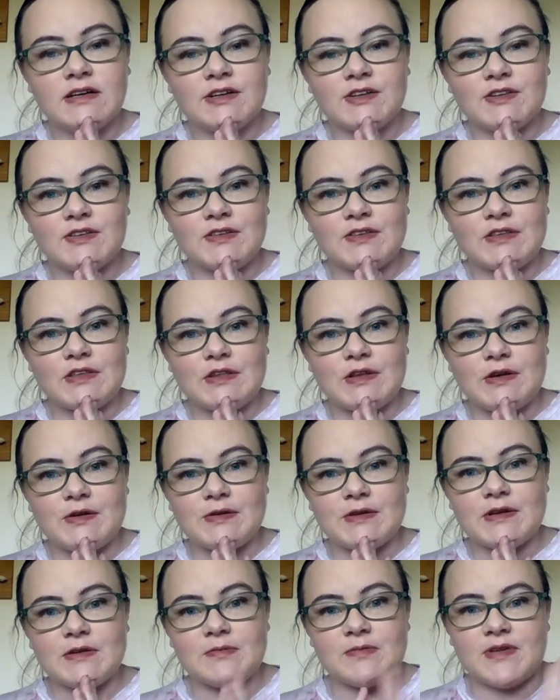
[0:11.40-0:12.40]

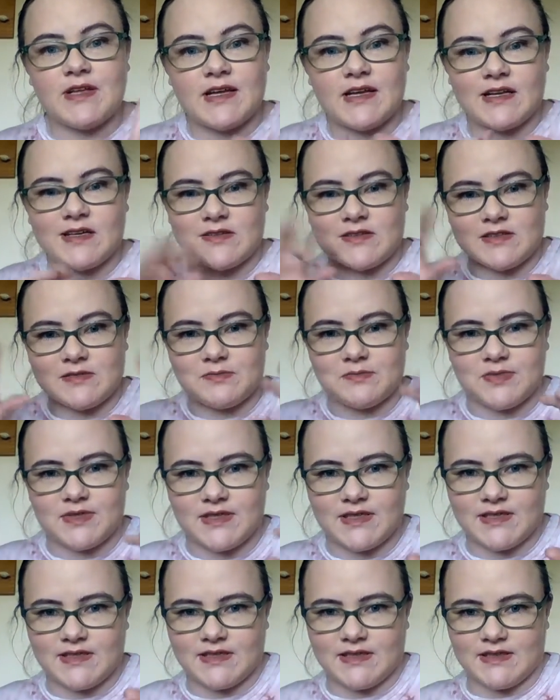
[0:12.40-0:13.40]
slowly plotting and
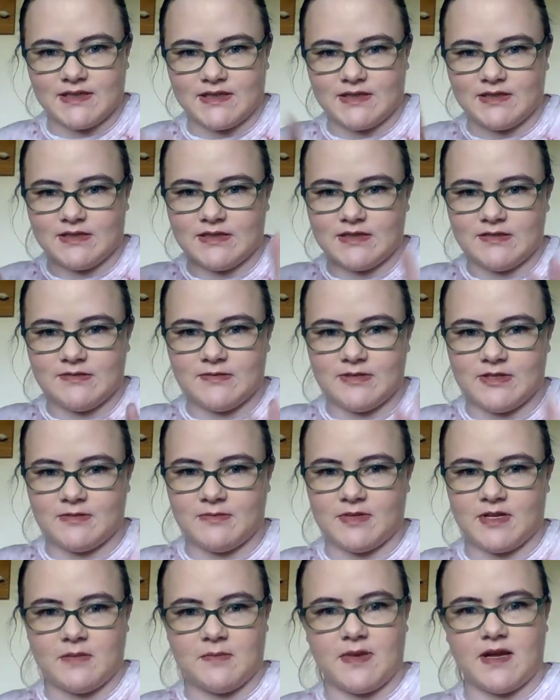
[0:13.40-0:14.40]
planning what I'm
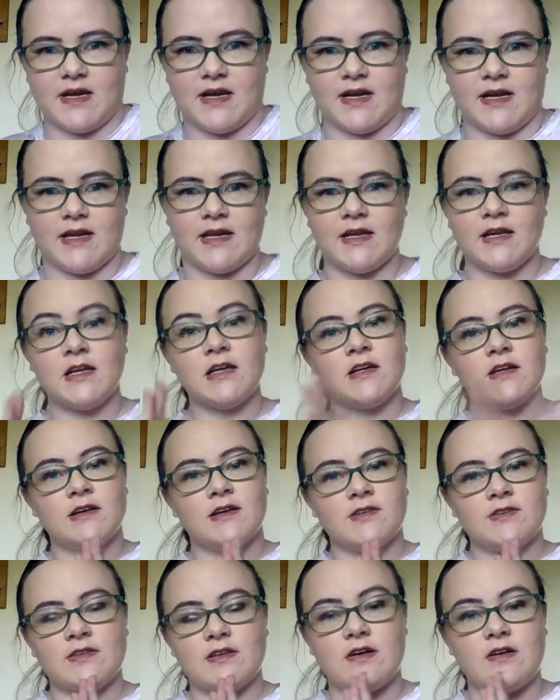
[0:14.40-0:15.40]
going to buy.
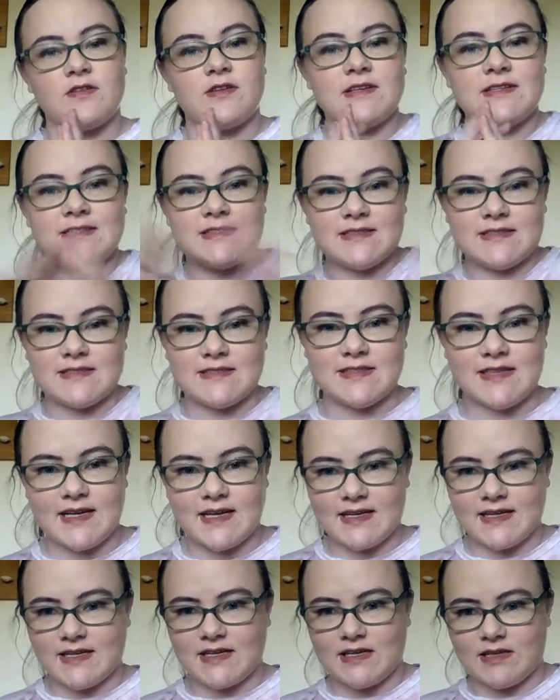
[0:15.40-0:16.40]
So this is a
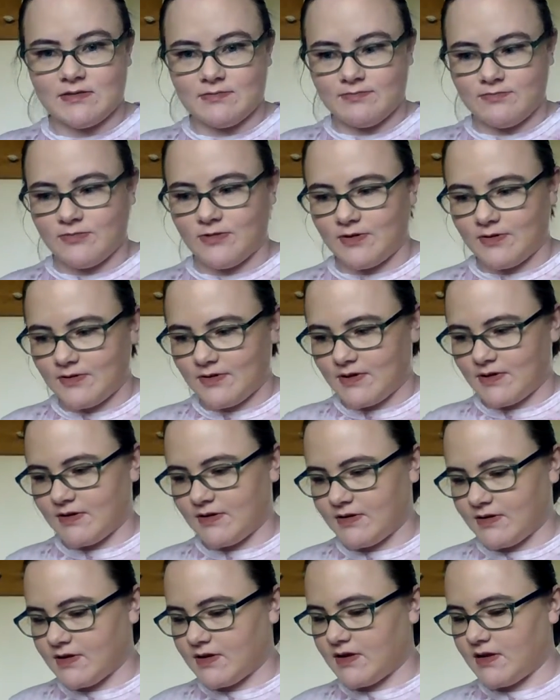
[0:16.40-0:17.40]
tiny fall haul.
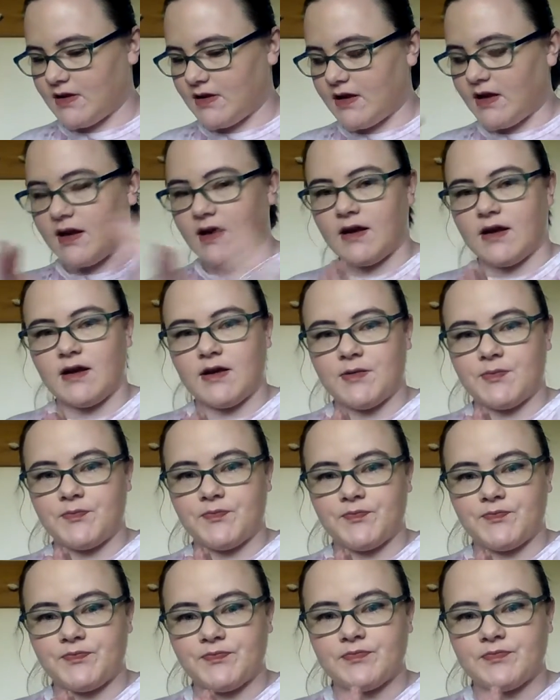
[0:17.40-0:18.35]
Um,